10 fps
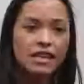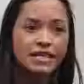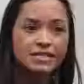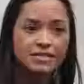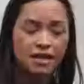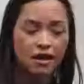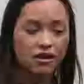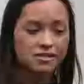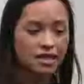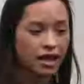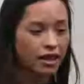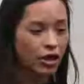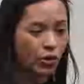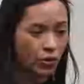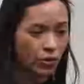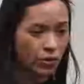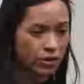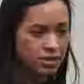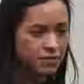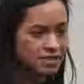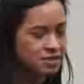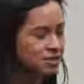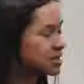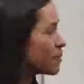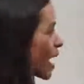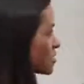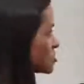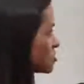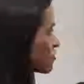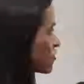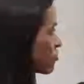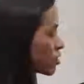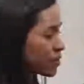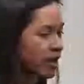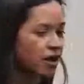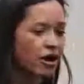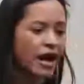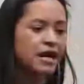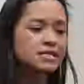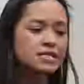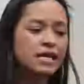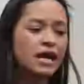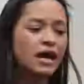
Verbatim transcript: These data are slightly old, but since the passage of the Affordable Care Act,